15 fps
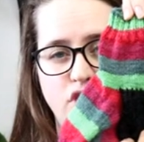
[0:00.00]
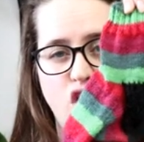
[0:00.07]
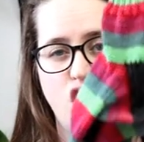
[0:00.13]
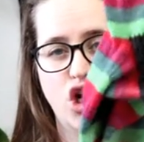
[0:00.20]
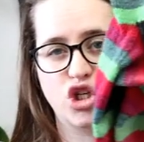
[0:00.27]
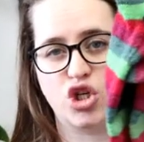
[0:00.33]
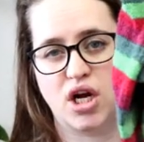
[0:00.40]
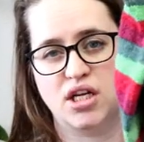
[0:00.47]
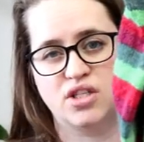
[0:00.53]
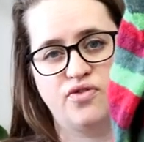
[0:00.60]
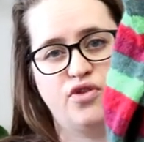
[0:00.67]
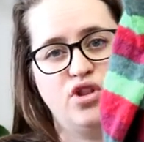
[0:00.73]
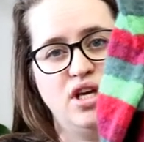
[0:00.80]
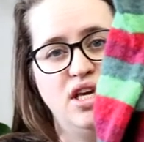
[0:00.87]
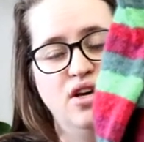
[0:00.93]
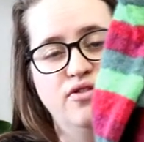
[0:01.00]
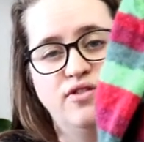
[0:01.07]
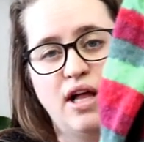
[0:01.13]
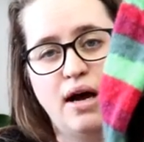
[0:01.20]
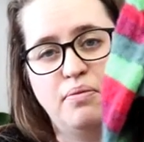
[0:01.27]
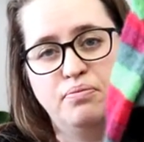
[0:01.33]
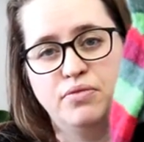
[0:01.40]
contrast for the heel
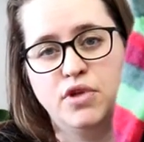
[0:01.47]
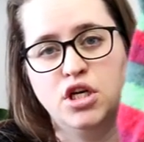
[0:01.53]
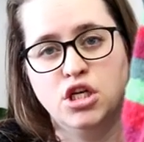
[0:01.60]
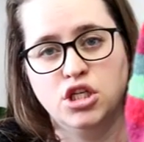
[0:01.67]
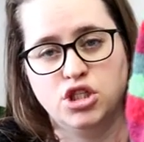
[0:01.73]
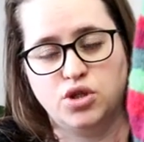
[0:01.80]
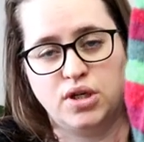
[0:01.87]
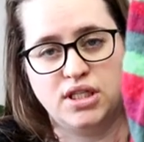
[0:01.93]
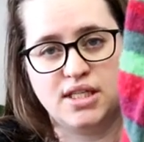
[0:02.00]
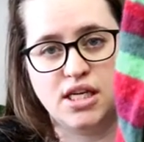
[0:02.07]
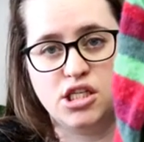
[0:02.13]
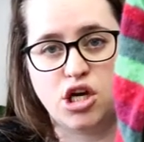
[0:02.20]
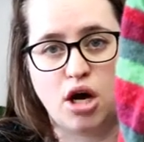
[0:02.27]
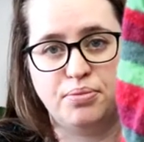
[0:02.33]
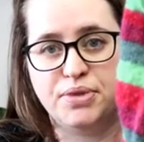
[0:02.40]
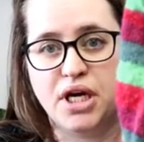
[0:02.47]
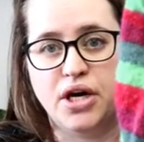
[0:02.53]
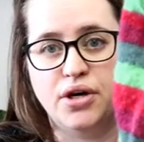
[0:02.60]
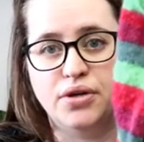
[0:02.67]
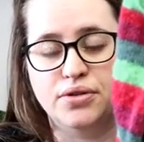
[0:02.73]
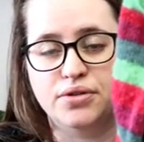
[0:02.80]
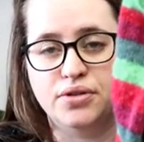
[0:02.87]
flap. So it is a top
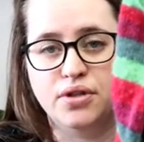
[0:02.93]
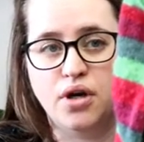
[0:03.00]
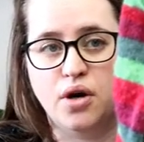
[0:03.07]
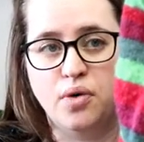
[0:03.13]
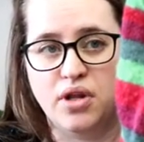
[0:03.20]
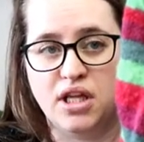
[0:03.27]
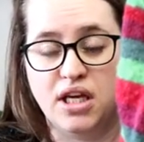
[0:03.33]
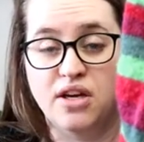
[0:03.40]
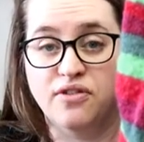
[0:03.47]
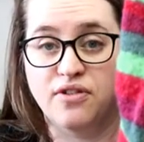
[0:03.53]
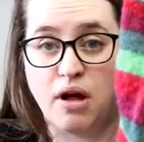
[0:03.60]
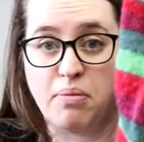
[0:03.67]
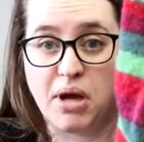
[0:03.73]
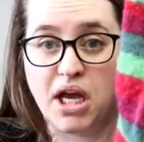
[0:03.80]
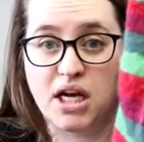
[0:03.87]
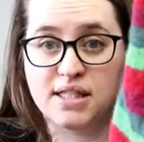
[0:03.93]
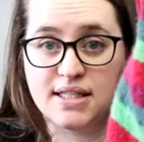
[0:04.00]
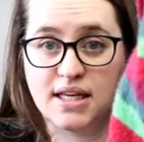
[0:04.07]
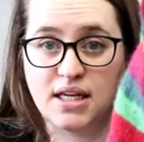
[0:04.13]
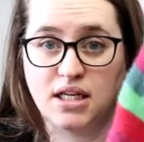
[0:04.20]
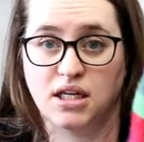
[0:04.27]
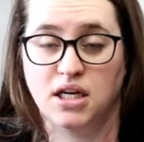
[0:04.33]
down with a heel flap and
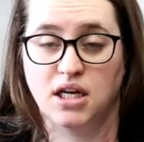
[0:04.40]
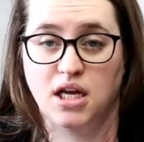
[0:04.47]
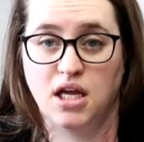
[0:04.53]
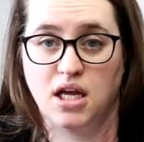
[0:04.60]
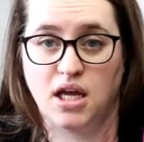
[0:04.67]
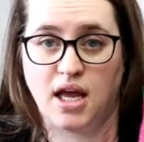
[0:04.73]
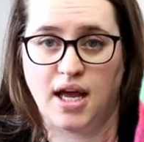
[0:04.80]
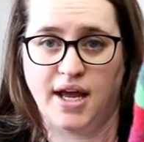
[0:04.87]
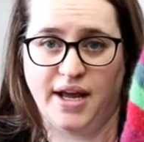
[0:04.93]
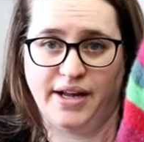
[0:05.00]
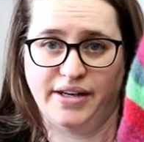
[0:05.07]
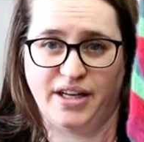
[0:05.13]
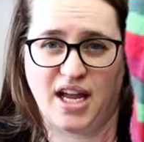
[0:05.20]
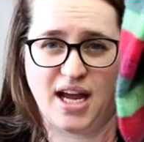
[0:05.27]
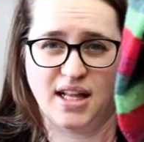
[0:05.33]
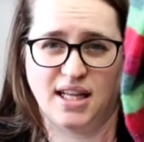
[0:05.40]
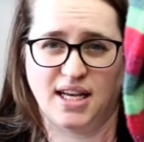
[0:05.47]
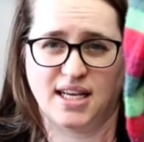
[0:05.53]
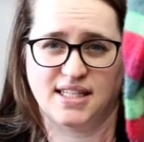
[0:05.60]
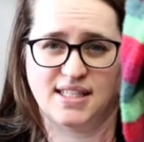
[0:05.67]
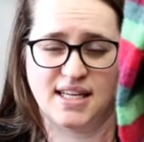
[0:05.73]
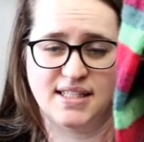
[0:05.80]
gusset. And yeah,
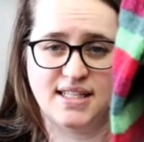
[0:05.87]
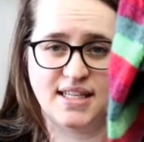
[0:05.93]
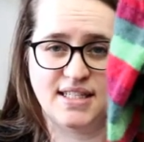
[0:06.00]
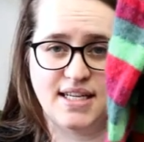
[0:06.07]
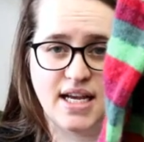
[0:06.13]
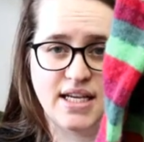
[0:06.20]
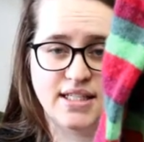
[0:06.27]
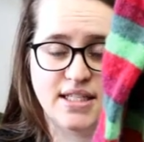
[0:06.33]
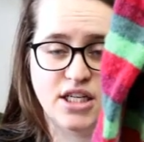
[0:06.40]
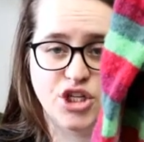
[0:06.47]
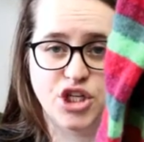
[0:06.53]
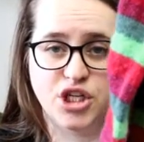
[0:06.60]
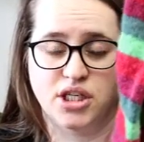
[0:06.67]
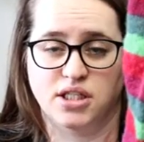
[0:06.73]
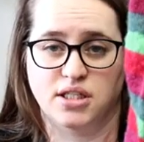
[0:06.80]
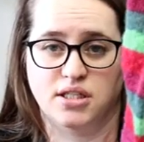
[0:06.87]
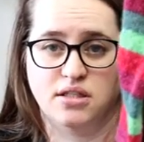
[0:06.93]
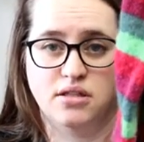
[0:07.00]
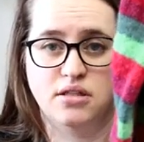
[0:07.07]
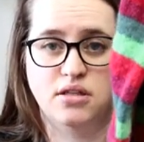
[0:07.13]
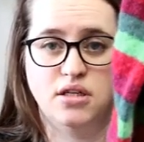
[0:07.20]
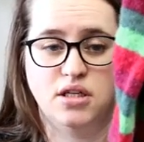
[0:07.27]
like I said, 68
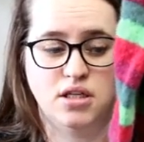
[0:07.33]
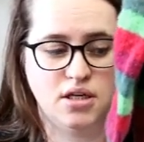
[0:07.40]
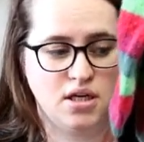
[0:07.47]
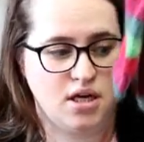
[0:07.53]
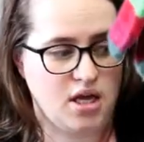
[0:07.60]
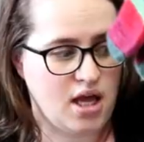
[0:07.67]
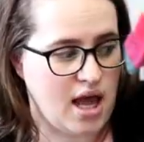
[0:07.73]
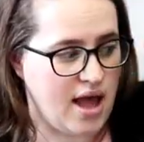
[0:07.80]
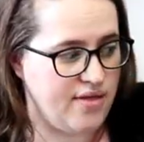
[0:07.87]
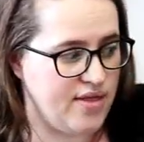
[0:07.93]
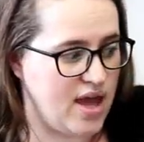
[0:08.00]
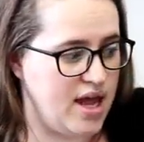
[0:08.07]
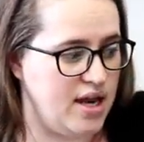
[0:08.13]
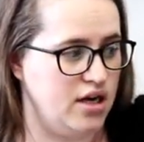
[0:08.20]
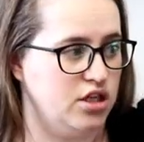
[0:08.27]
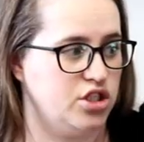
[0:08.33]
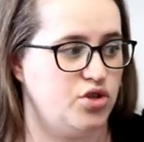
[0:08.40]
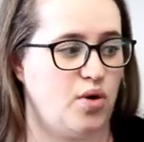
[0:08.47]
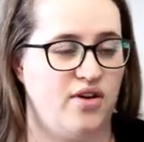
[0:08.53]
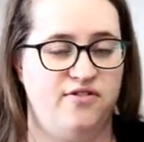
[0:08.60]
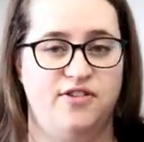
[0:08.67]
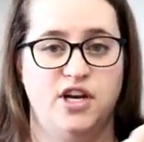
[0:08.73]
stitches. And then,
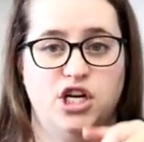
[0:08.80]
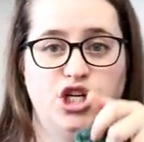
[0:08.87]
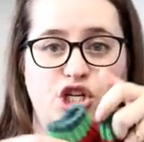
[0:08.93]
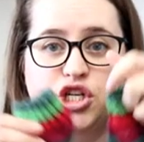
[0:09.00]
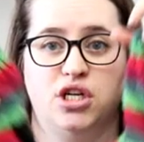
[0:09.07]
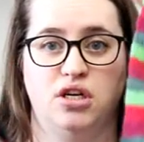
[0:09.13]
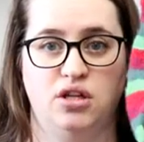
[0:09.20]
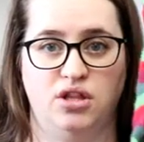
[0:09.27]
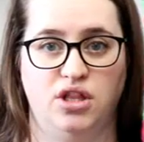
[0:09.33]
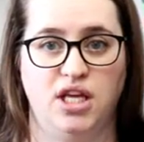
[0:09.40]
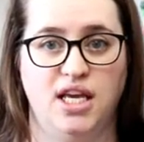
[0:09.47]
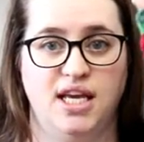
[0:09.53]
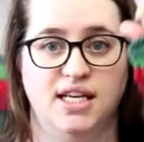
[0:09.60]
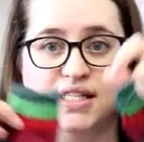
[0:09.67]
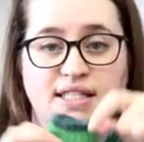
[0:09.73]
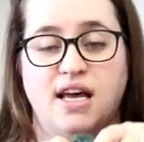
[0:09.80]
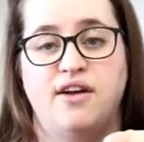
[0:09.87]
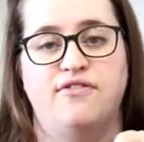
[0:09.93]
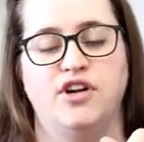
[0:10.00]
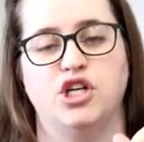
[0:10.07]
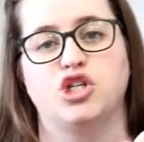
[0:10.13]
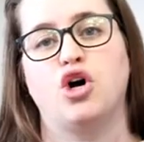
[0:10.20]
so I finished these, I
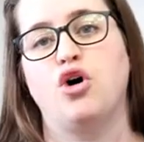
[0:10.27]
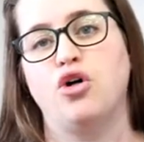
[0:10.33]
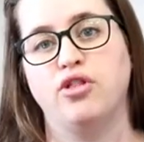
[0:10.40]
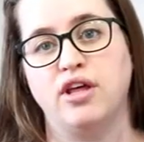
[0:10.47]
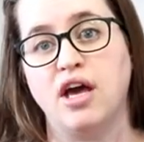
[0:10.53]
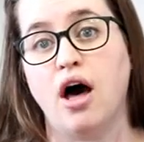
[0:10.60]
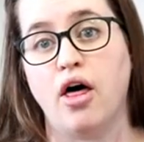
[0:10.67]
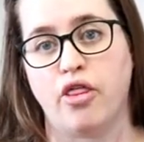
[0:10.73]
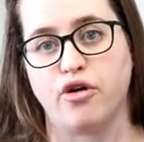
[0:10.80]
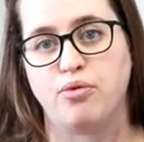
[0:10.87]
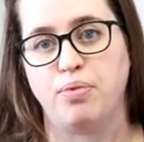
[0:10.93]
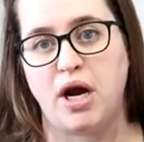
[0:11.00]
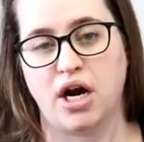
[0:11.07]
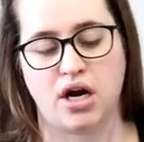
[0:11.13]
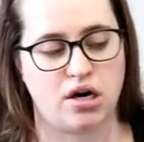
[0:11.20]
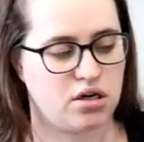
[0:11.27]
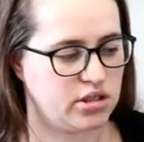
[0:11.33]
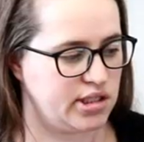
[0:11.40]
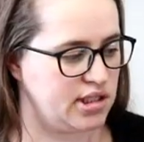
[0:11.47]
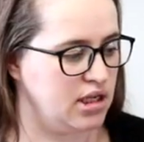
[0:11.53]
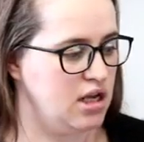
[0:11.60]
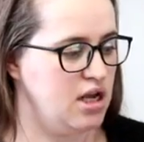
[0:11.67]
finished all the other
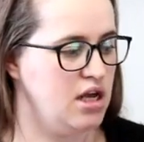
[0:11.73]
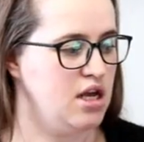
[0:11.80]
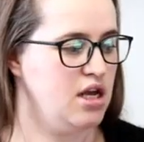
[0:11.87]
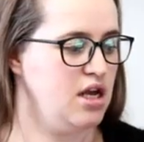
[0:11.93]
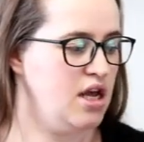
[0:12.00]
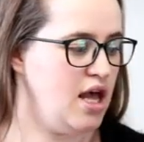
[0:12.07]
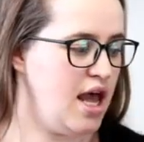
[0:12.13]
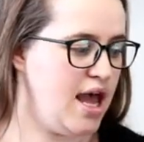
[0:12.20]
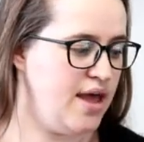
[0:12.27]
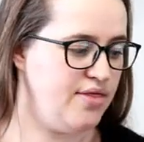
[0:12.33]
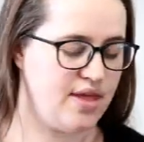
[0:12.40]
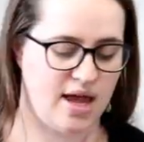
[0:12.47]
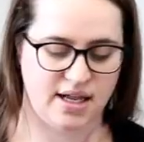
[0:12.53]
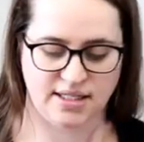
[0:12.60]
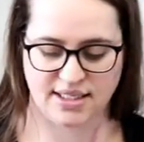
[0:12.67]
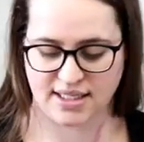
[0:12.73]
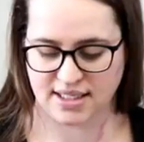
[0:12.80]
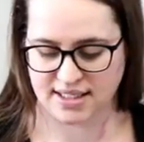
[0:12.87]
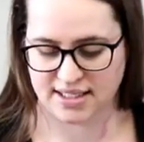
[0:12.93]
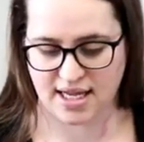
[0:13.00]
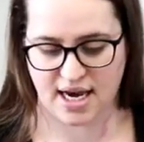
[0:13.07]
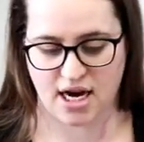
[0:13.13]
pairs. And then
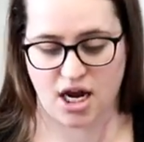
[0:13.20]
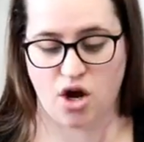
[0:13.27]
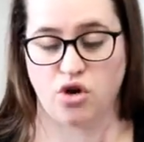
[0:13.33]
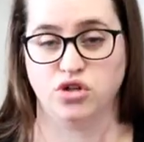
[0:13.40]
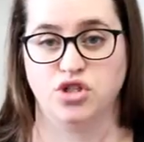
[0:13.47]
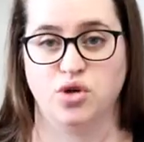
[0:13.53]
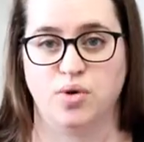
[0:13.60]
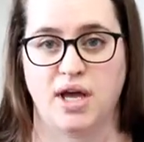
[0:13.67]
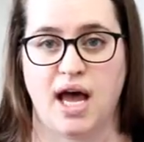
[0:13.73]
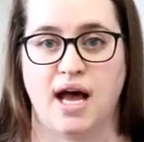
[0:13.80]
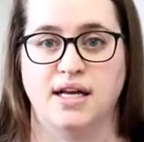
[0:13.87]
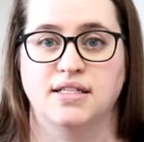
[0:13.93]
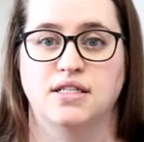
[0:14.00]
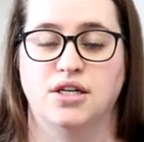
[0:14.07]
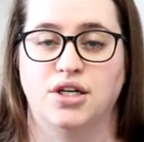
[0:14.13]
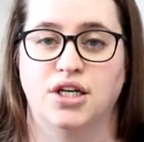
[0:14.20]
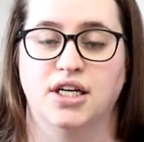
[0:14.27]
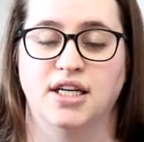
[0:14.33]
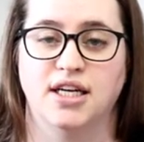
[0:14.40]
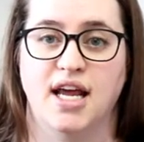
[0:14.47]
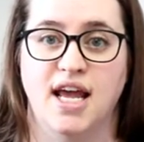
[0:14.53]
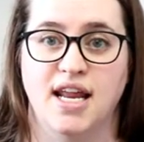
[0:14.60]
since then I also cast
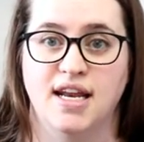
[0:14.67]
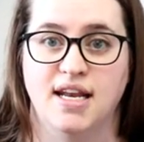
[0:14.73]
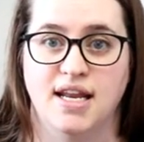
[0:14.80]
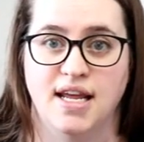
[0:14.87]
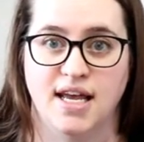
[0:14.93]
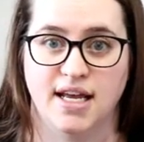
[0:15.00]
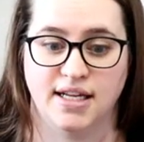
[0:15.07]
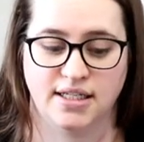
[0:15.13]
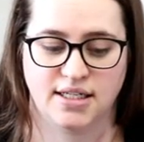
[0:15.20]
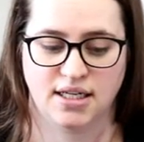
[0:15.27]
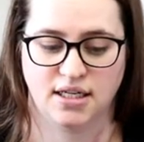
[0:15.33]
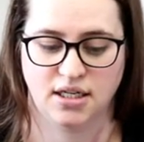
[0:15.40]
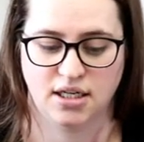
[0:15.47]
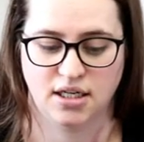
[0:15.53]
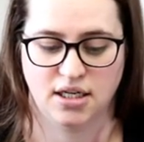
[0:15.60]
on and knit